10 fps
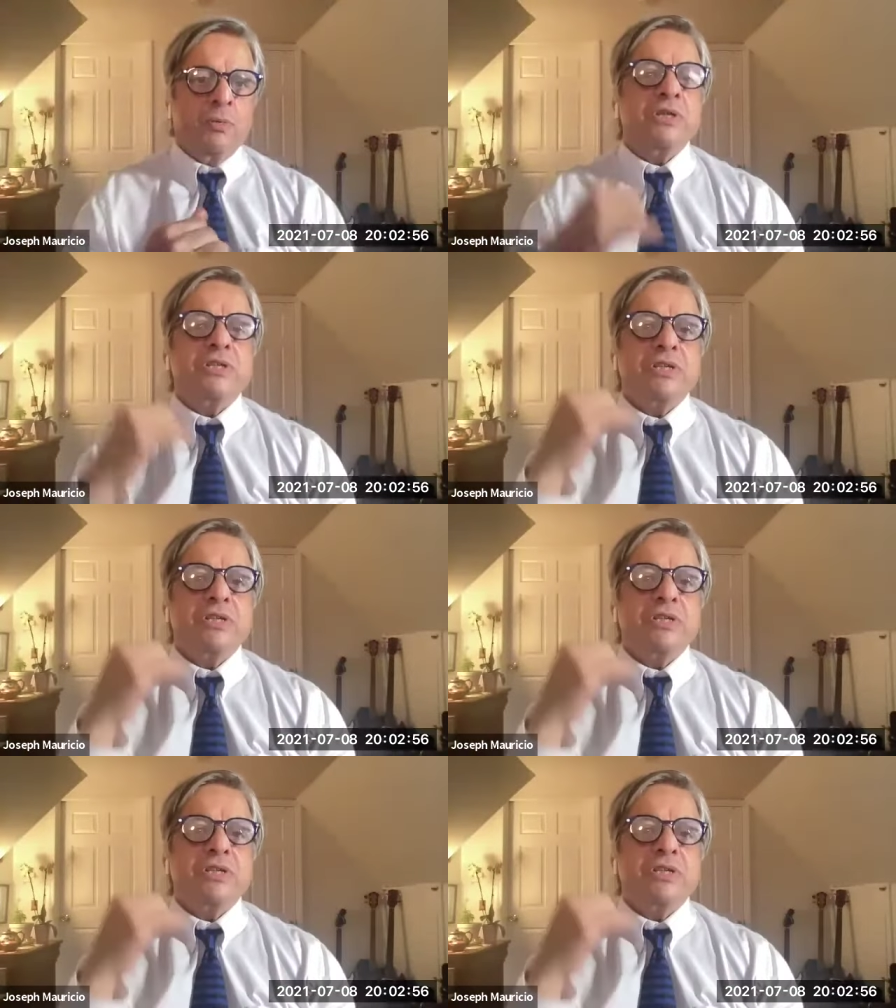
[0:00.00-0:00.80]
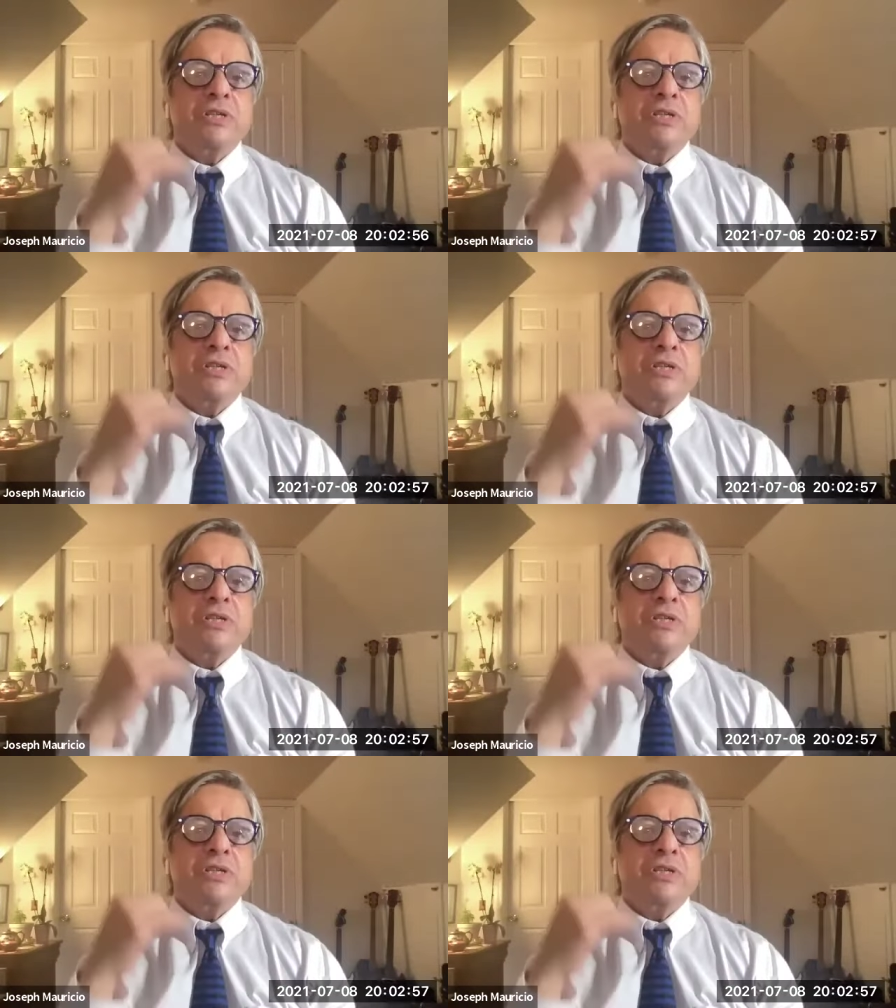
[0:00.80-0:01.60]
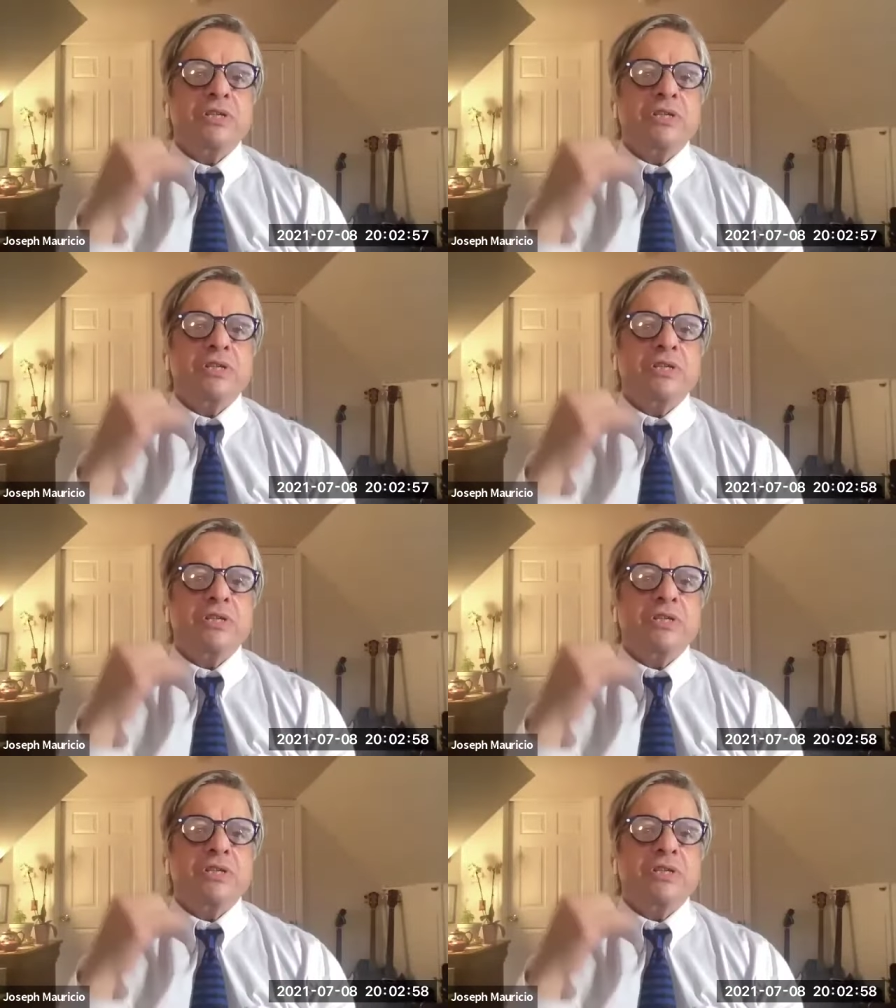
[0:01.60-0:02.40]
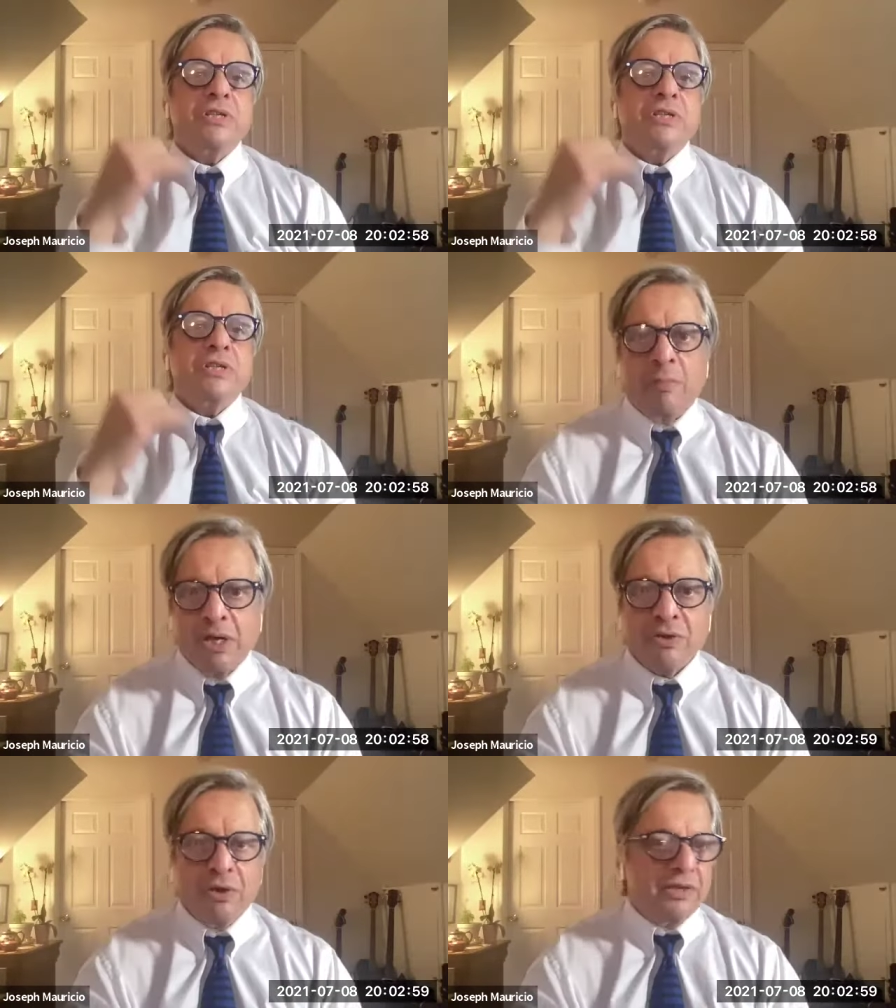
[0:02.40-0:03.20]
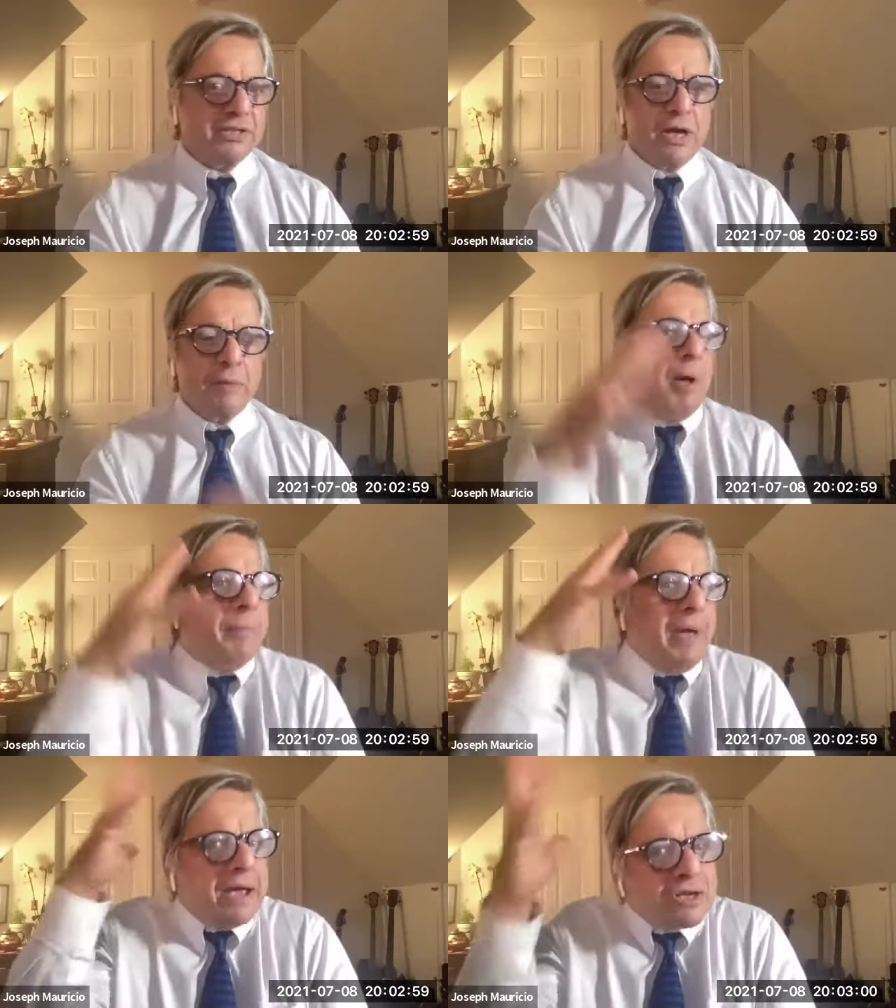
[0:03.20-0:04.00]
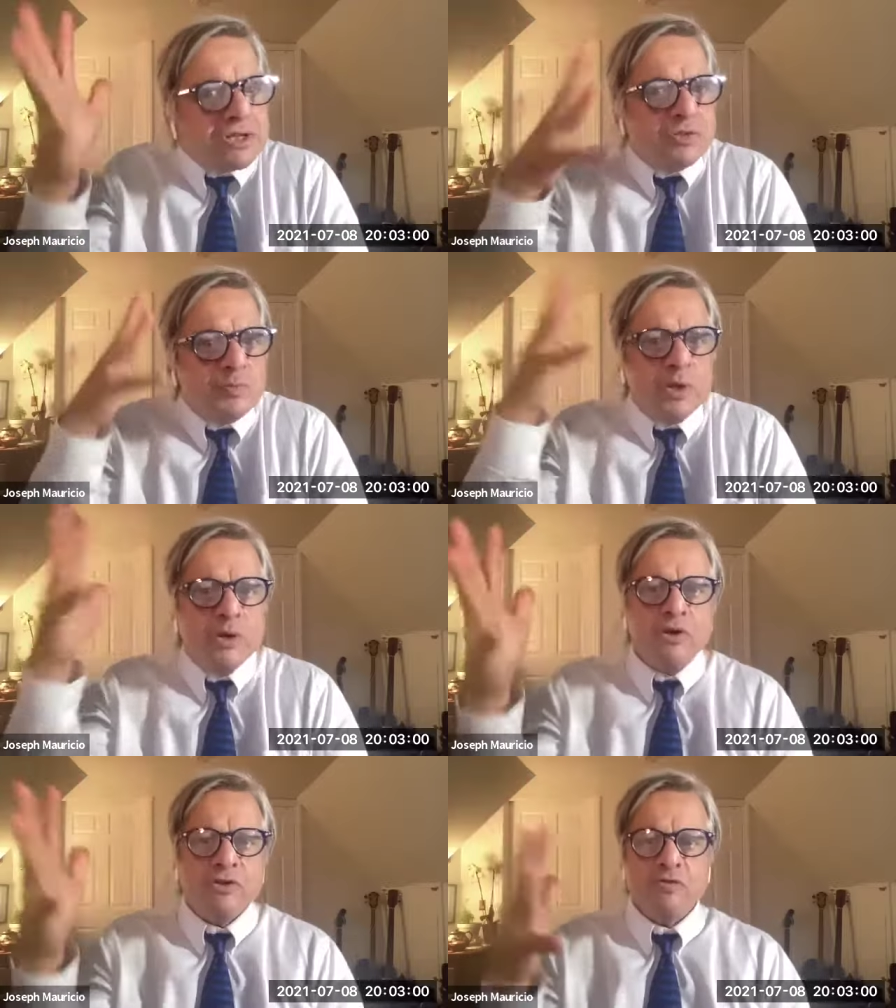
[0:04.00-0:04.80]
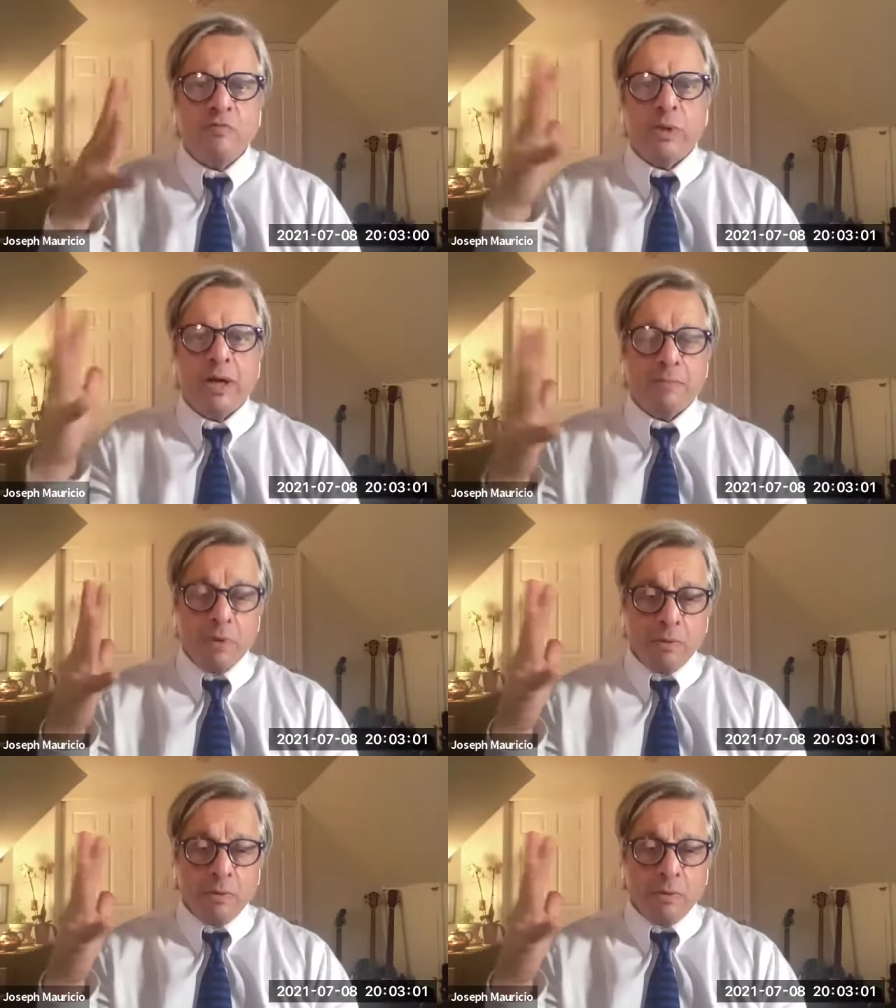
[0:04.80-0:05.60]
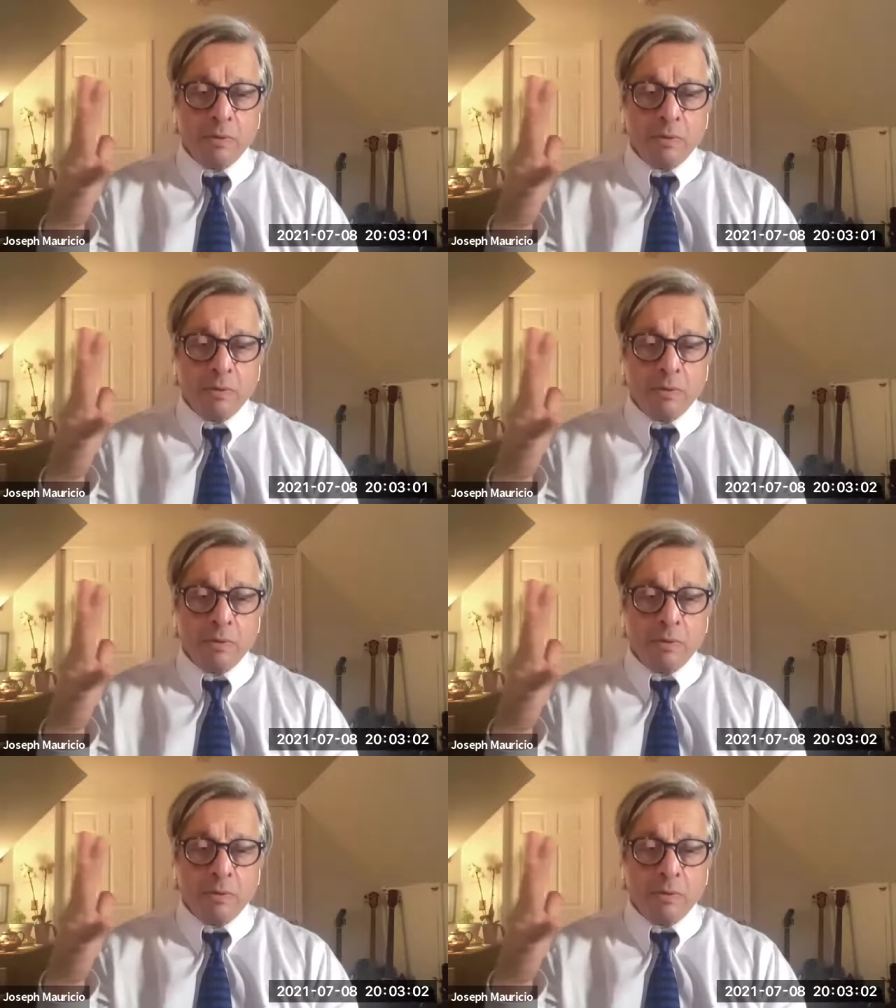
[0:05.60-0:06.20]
We tend to cognify it very much all the time. I'm anxious because of blah, blah, blah.